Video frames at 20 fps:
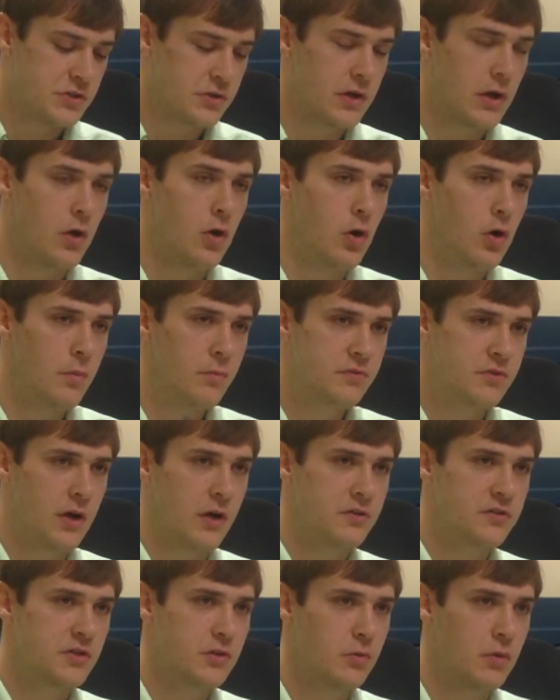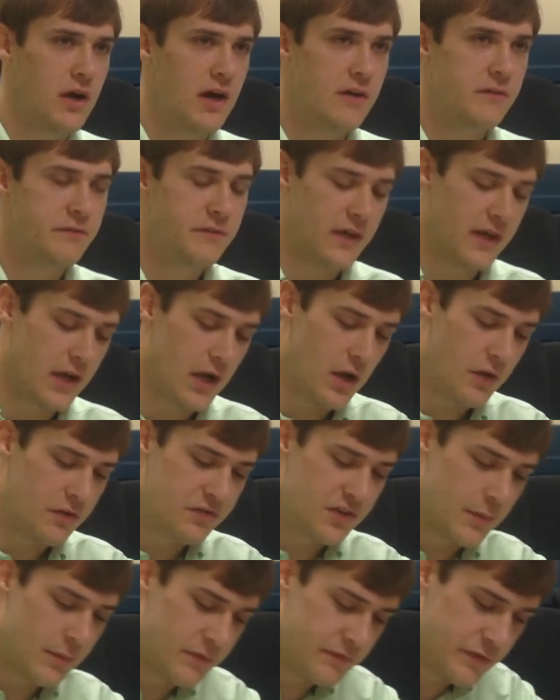you go home, talk to your wife, and I'll
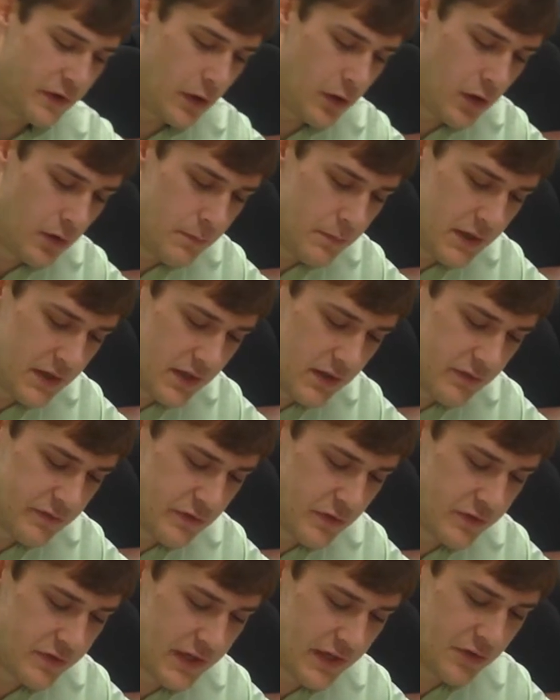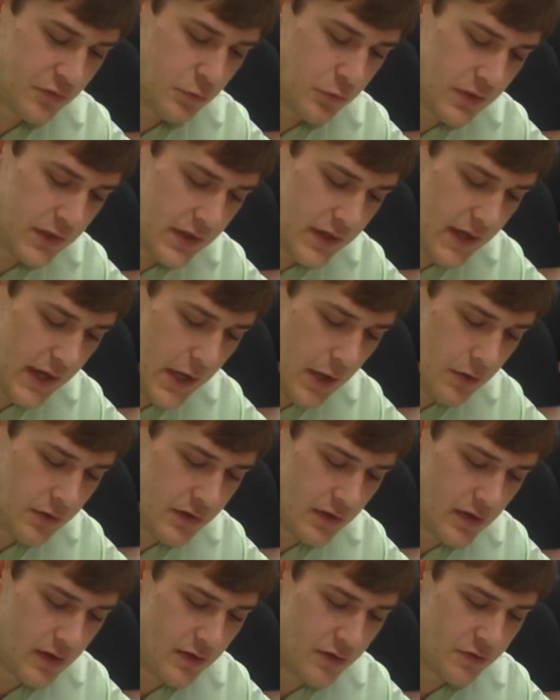set up a follow-up meeting for next week. How
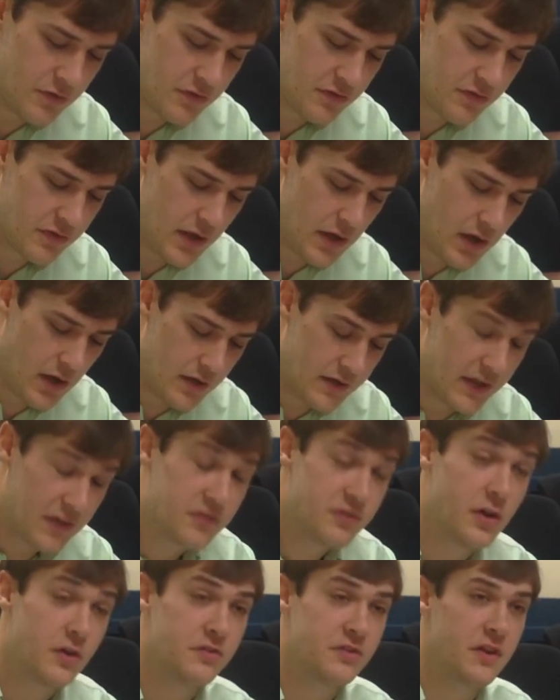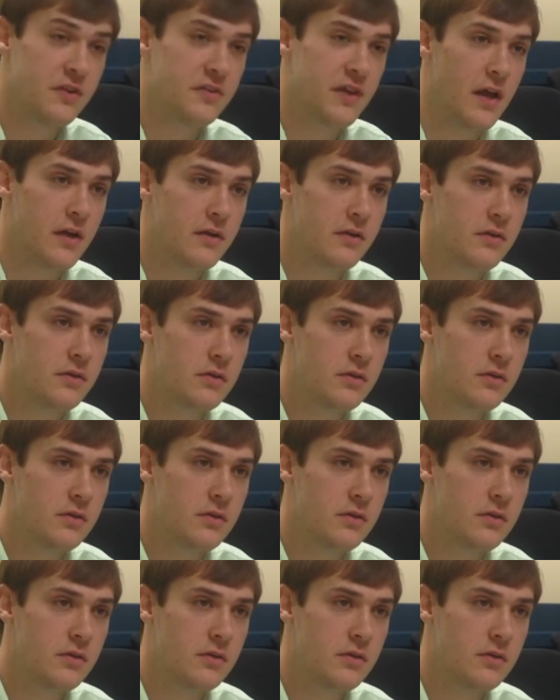does next Thursday sound?